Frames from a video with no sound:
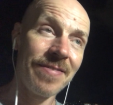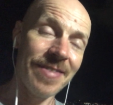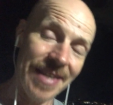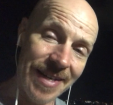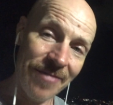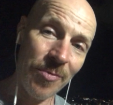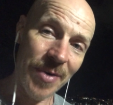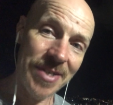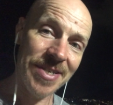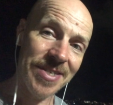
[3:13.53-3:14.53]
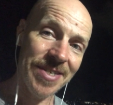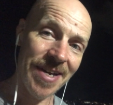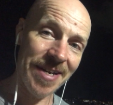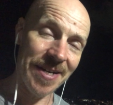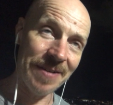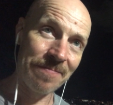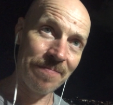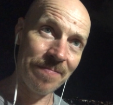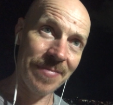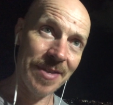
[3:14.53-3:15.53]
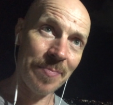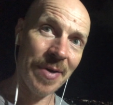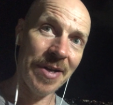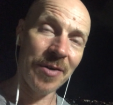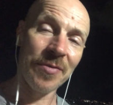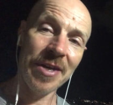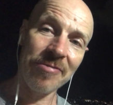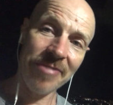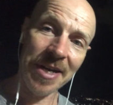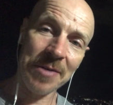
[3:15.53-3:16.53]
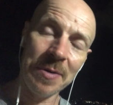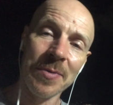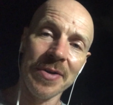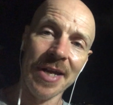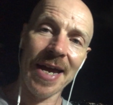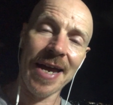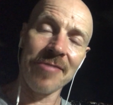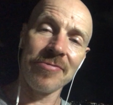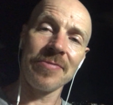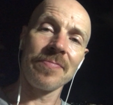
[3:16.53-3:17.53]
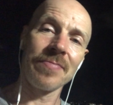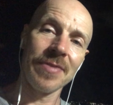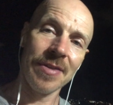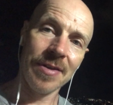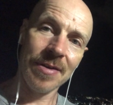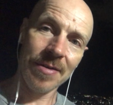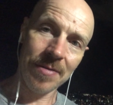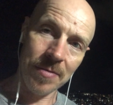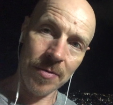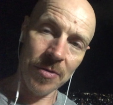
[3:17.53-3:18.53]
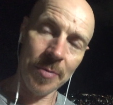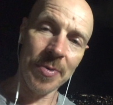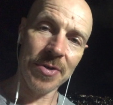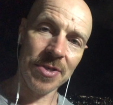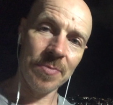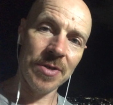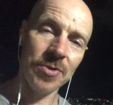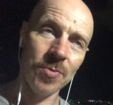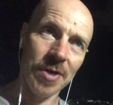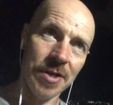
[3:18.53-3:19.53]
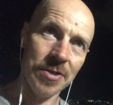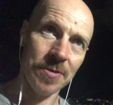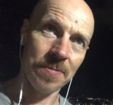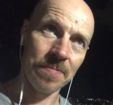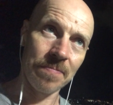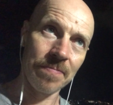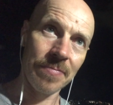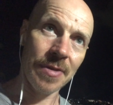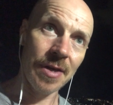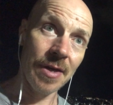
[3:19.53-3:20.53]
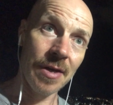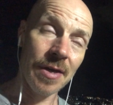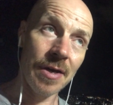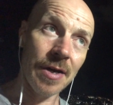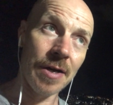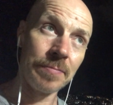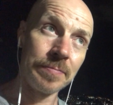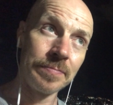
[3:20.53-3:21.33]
There are different ways to say it, depending on the effect we want to have on the person we're talking to. And